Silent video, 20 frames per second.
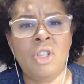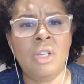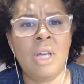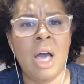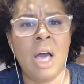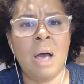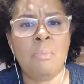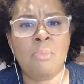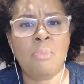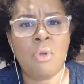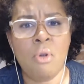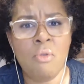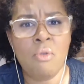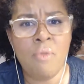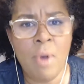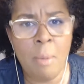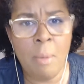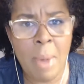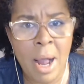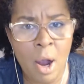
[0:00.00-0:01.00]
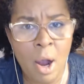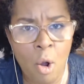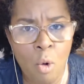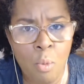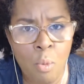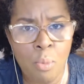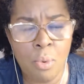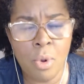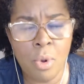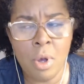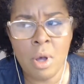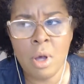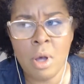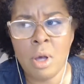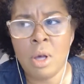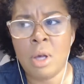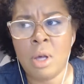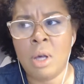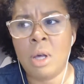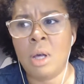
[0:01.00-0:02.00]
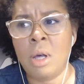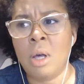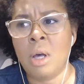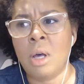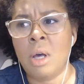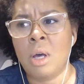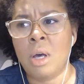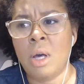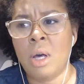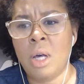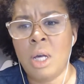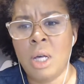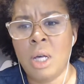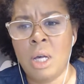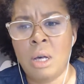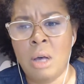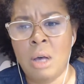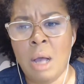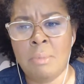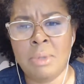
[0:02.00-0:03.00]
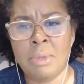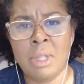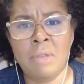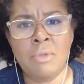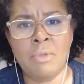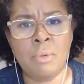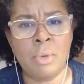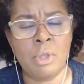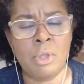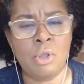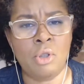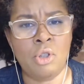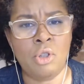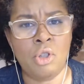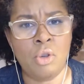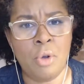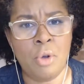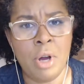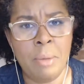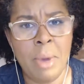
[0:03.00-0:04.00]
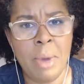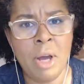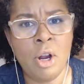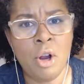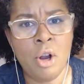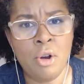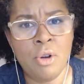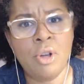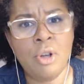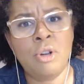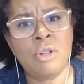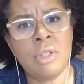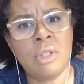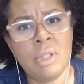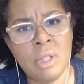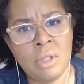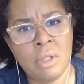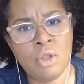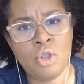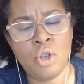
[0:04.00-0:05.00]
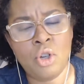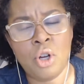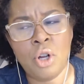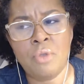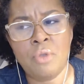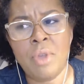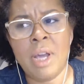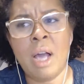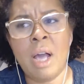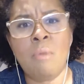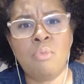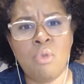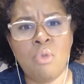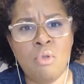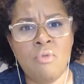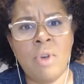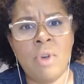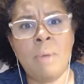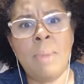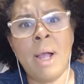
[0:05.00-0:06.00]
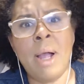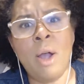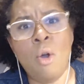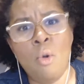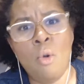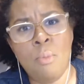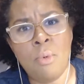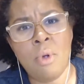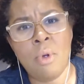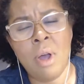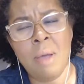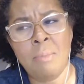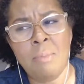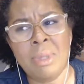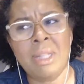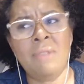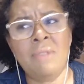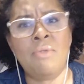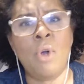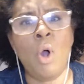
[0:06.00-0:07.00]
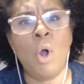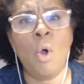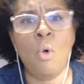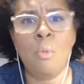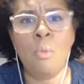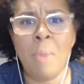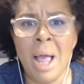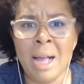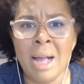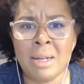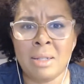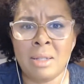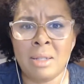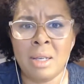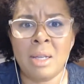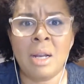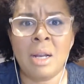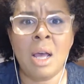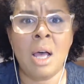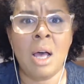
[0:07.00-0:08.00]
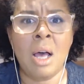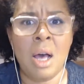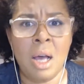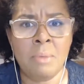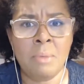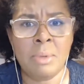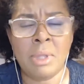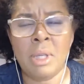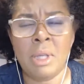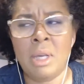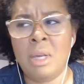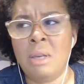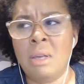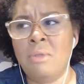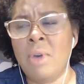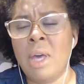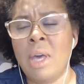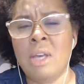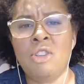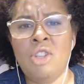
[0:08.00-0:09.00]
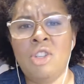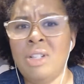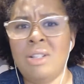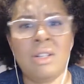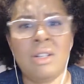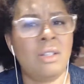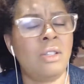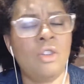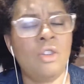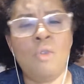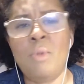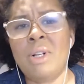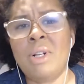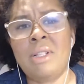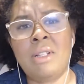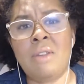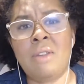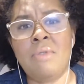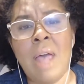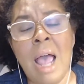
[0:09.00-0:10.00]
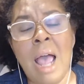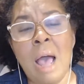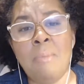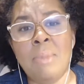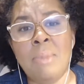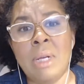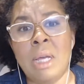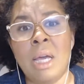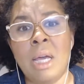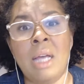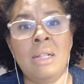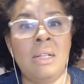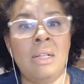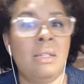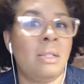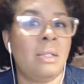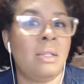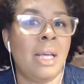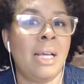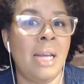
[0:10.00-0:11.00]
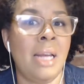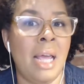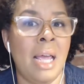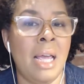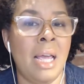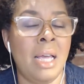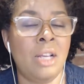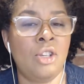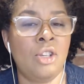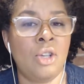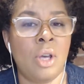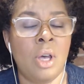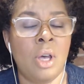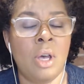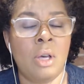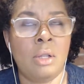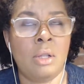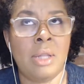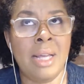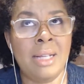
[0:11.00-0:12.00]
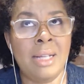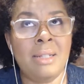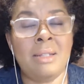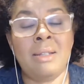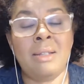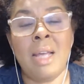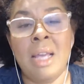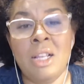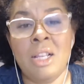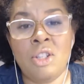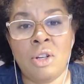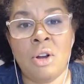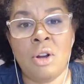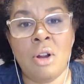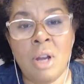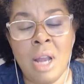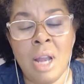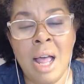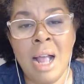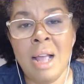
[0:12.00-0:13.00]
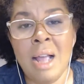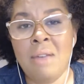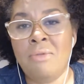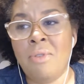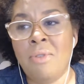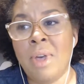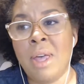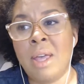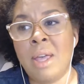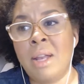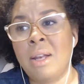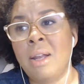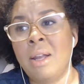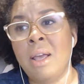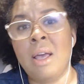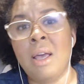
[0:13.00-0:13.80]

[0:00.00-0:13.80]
got profiled by Oprah. I believe it was a story about her and her sister. They got profiled by Oprah, I believe, for O Magazine. I believe she had just so much stuff happening at this late stage in her life. And,